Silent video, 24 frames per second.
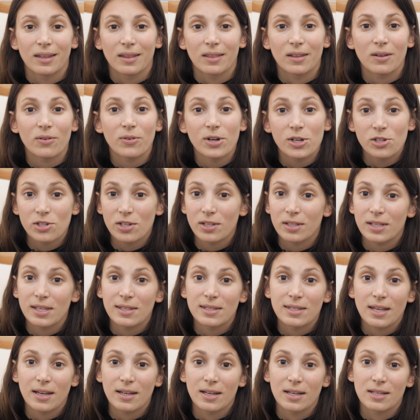The original
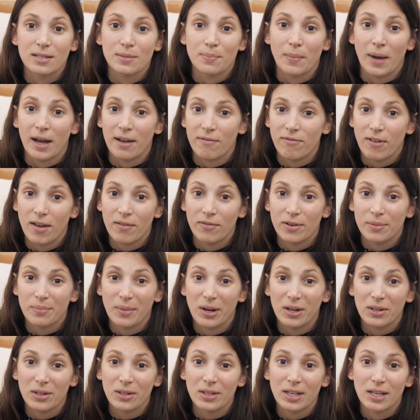Leesa is my favorite
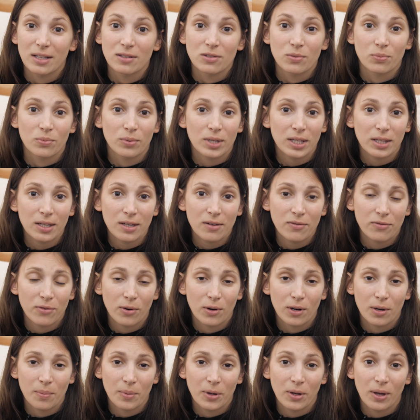model. It's really
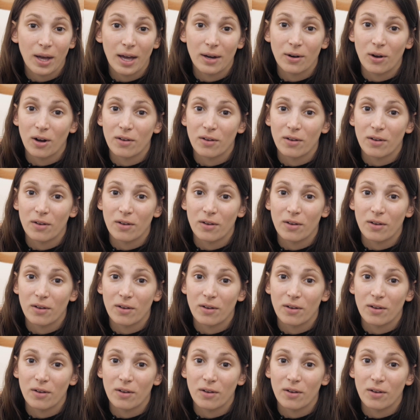affordable and